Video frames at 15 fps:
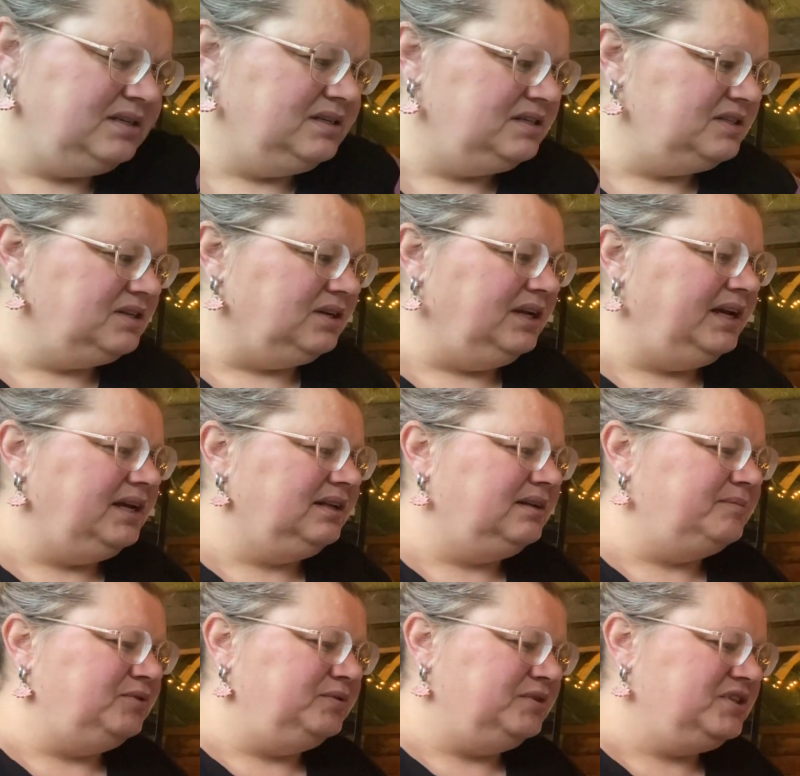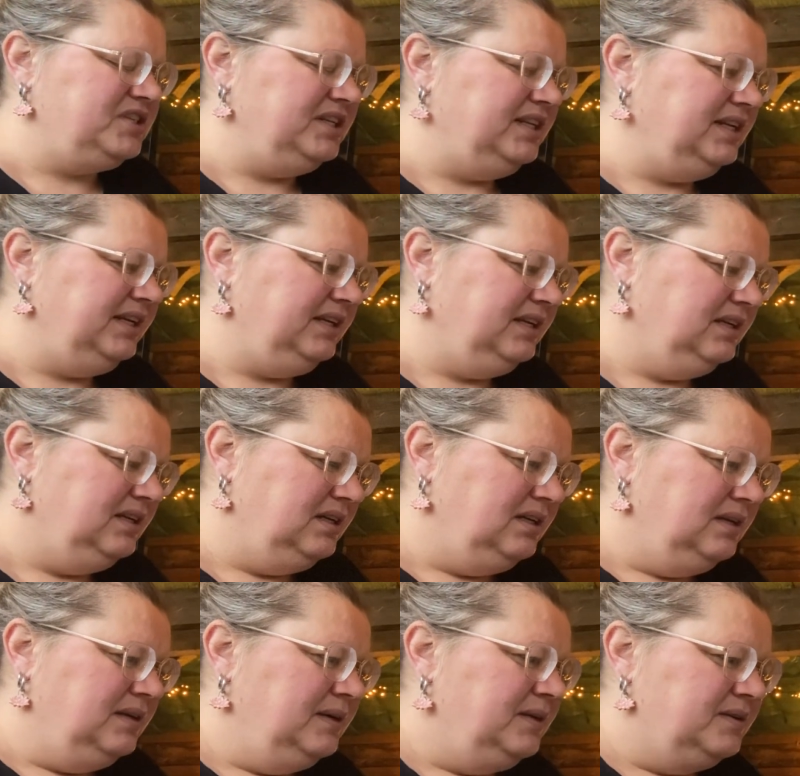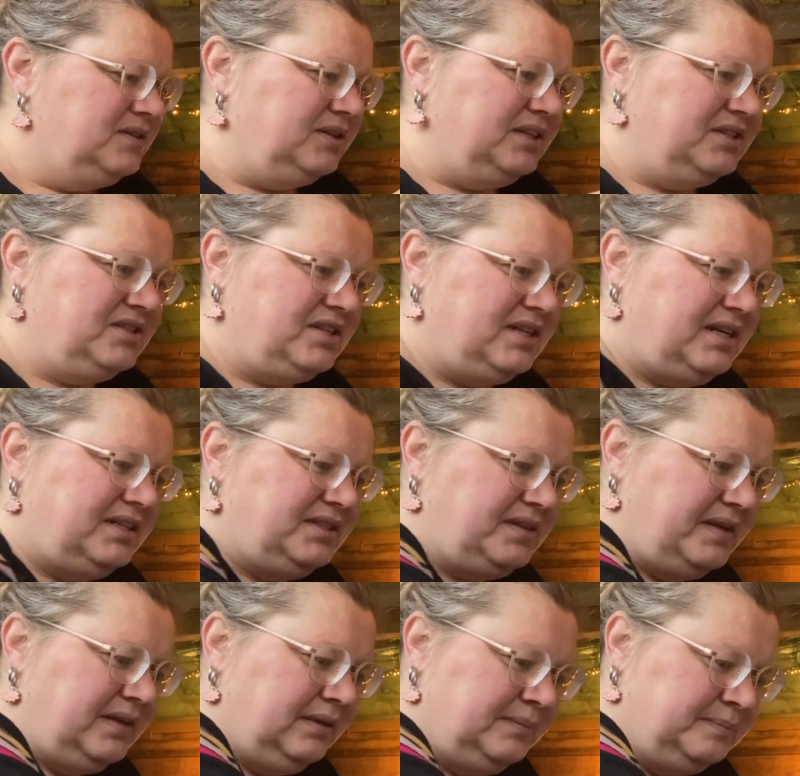She's gonna hang them on the ceiling, so that's a nice thing.